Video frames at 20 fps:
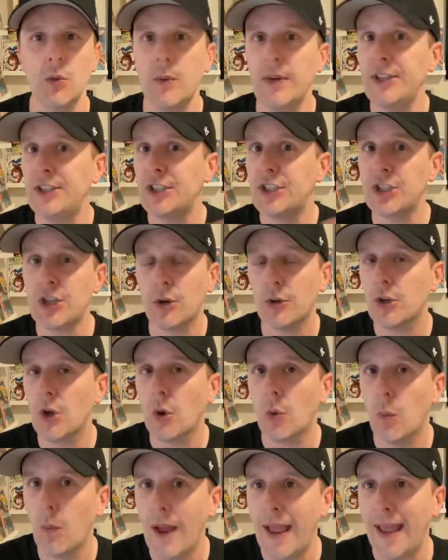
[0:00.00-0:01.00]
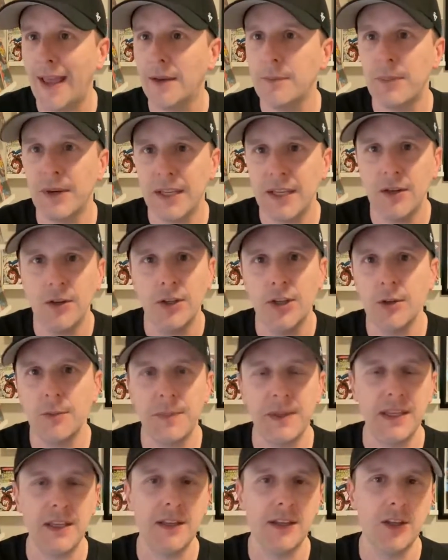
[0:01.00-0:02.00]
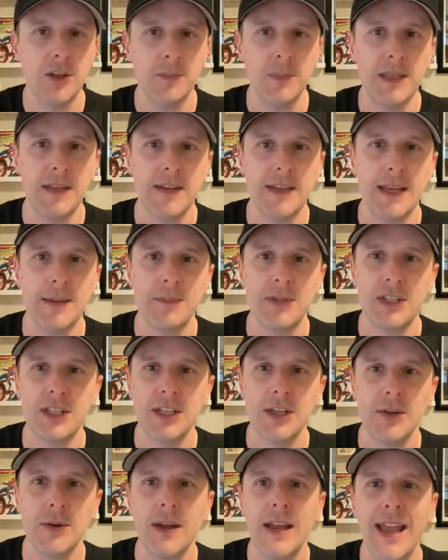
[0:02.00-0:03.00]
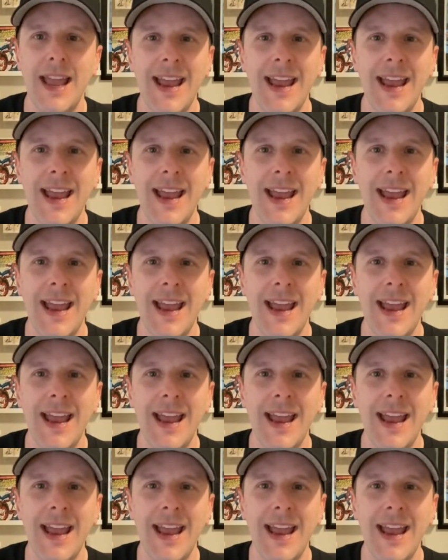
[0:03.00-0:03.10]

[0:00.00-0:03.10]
We just don't know when, but he'll he'll be he'll be in the MCU,